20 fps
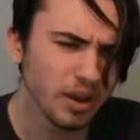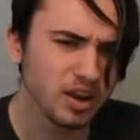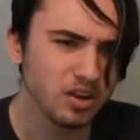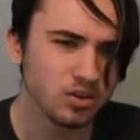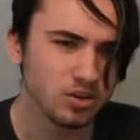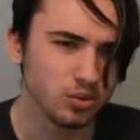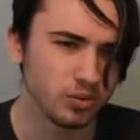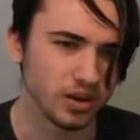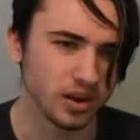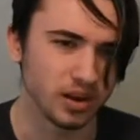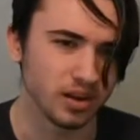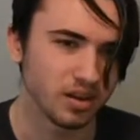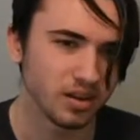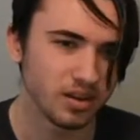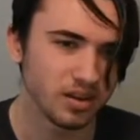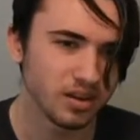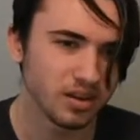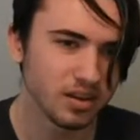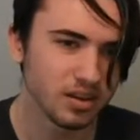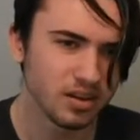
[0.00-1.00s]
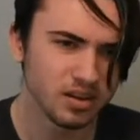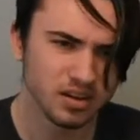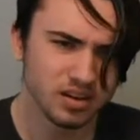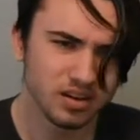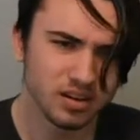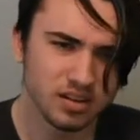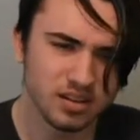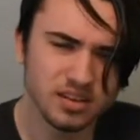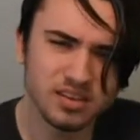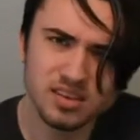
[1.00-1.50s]
I doing?
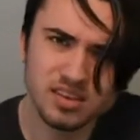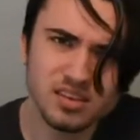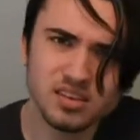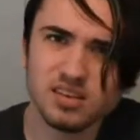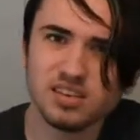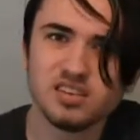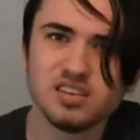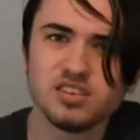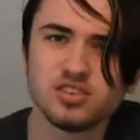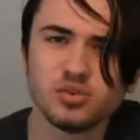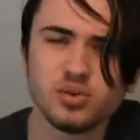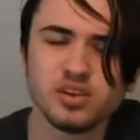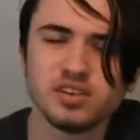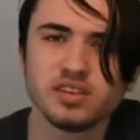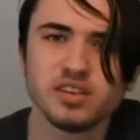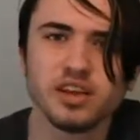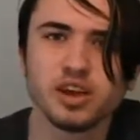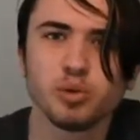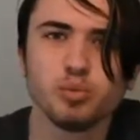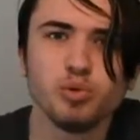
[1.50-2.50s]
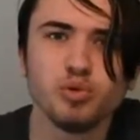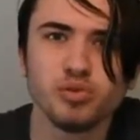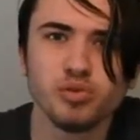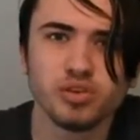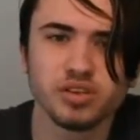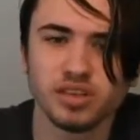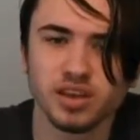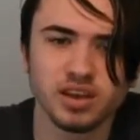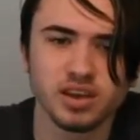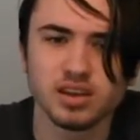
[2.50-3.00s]
This isn't a situation like a movie
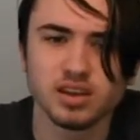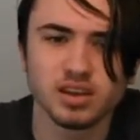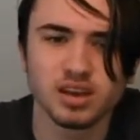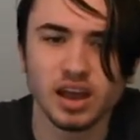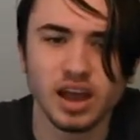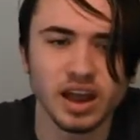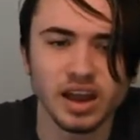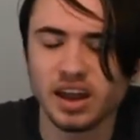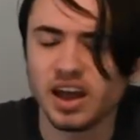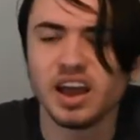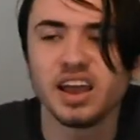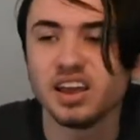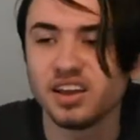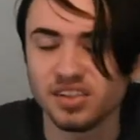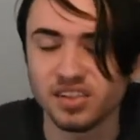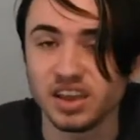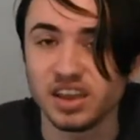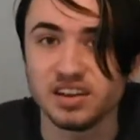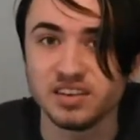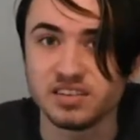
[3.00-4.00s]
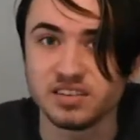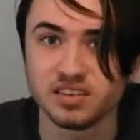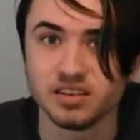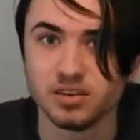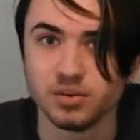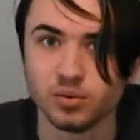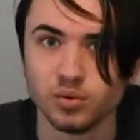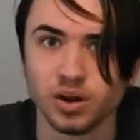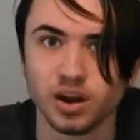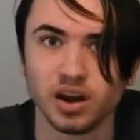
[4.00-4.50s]
with, like,
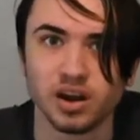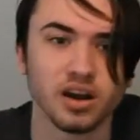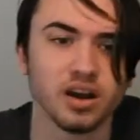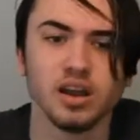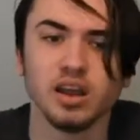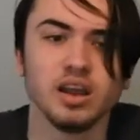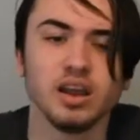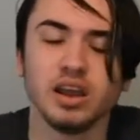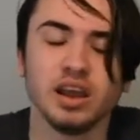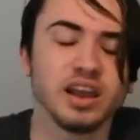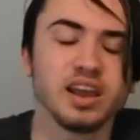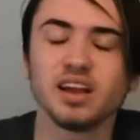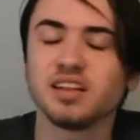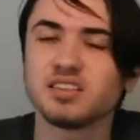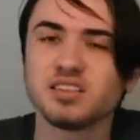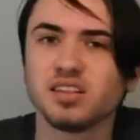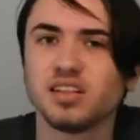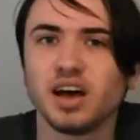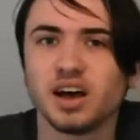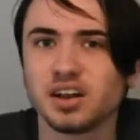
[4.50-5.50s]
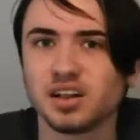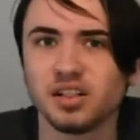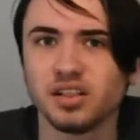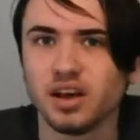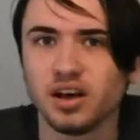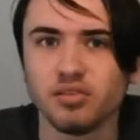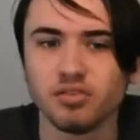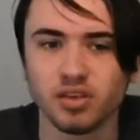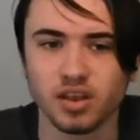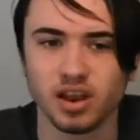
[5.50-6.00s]
Annihilation, where it gets a lot of
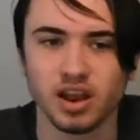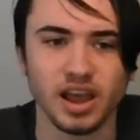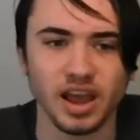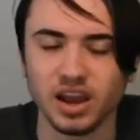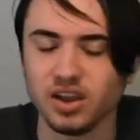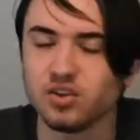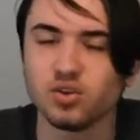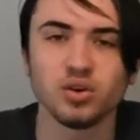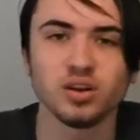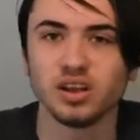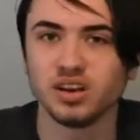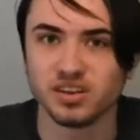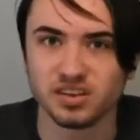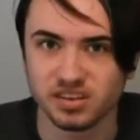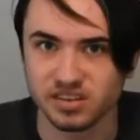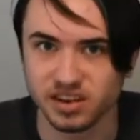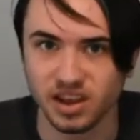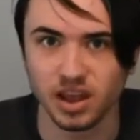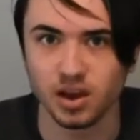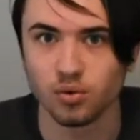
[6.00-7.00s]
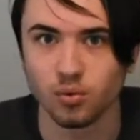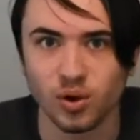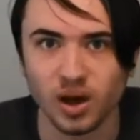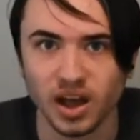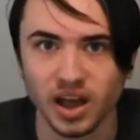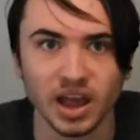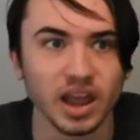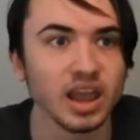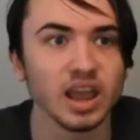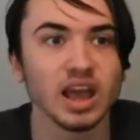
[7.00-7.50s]
love and I don't understand
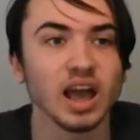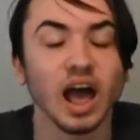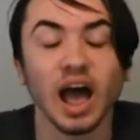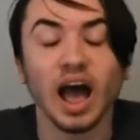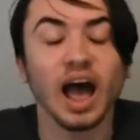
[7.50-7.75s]
why.